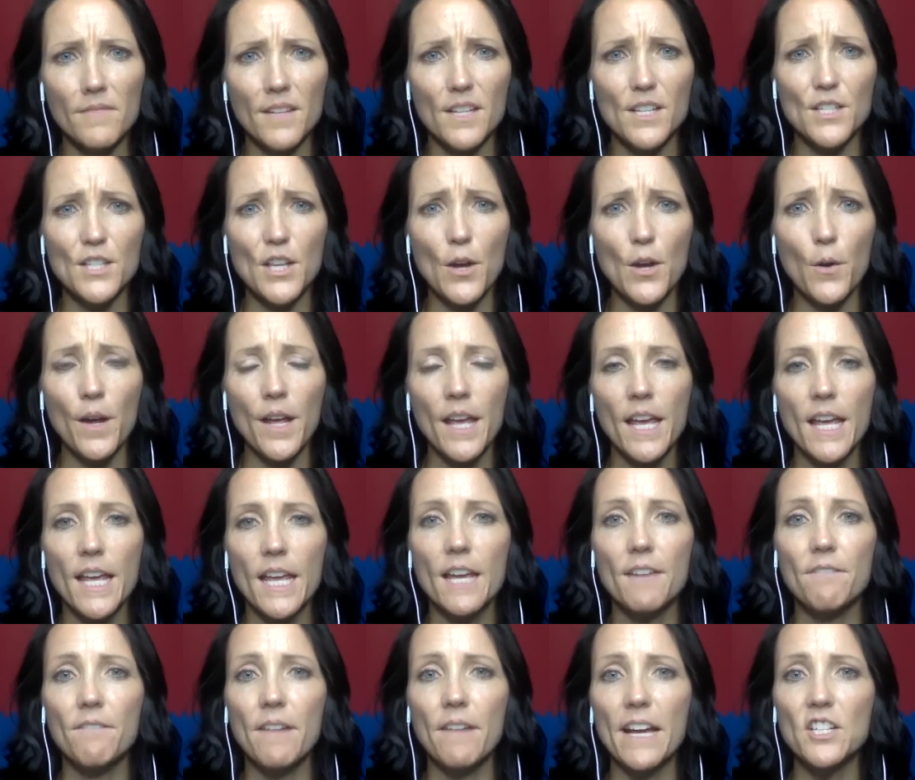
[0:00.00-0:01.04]
So
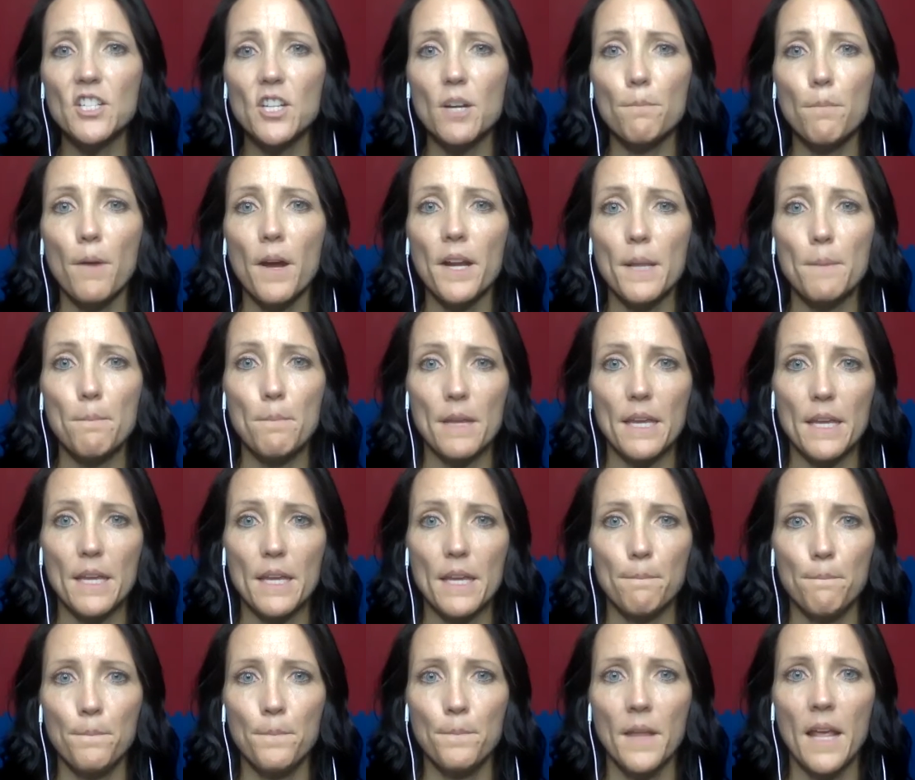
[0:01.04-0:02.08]
if I jump on a
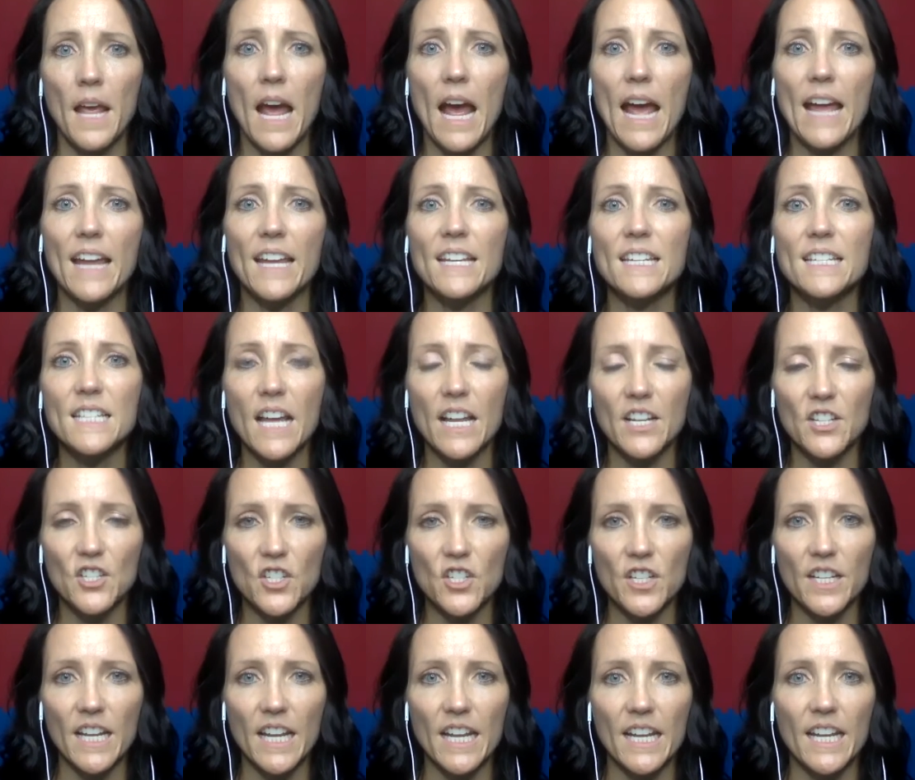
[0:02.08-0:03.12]
beam, I can touch
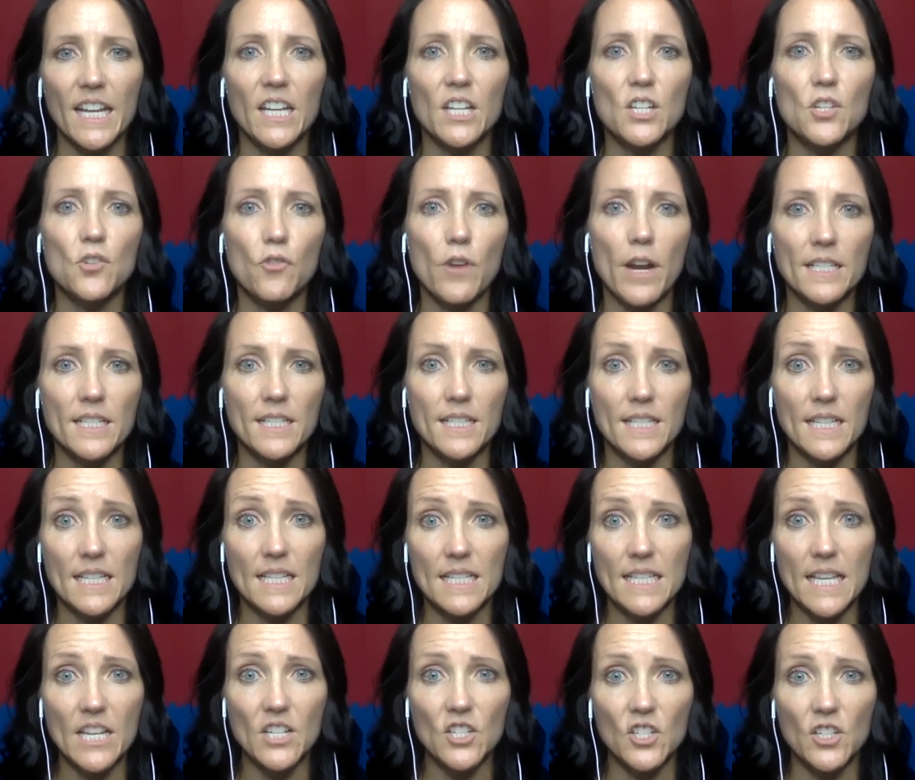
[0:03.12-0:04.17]
it and get direct
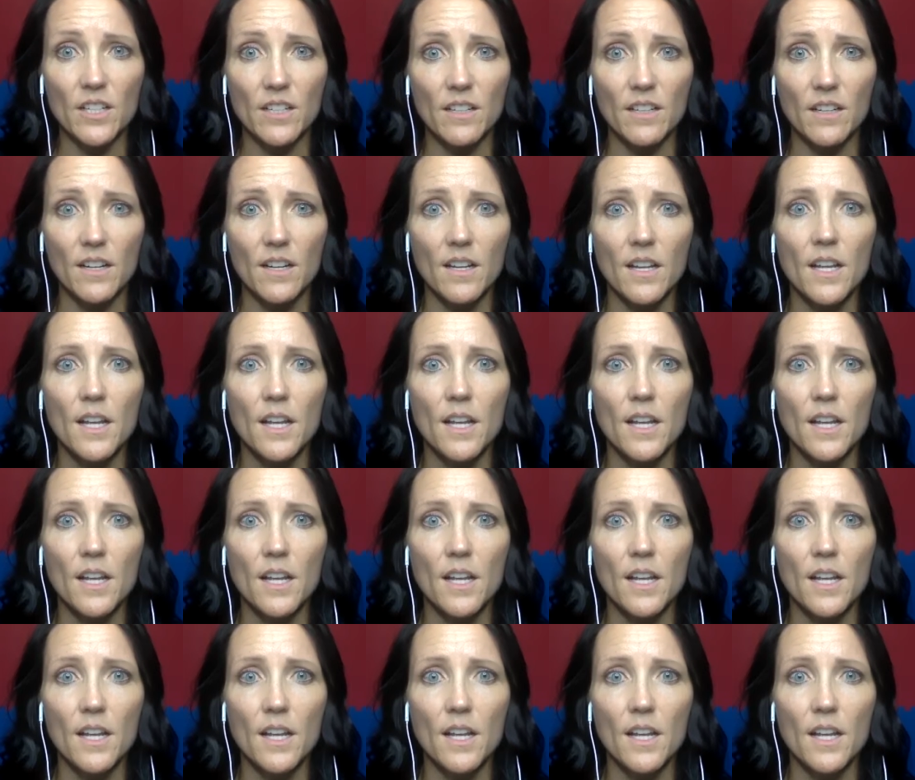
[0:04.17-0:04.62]
sensation,